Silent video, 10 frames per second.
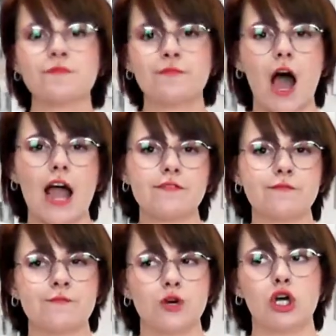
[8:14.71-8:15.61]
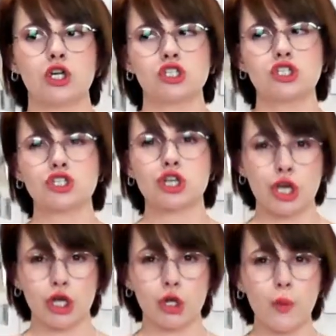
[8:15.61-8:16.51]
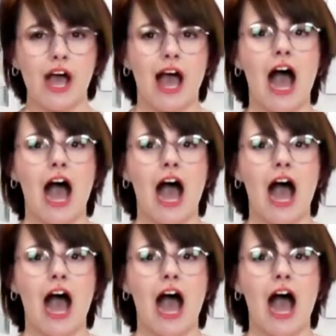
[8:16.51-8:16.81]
five foot two.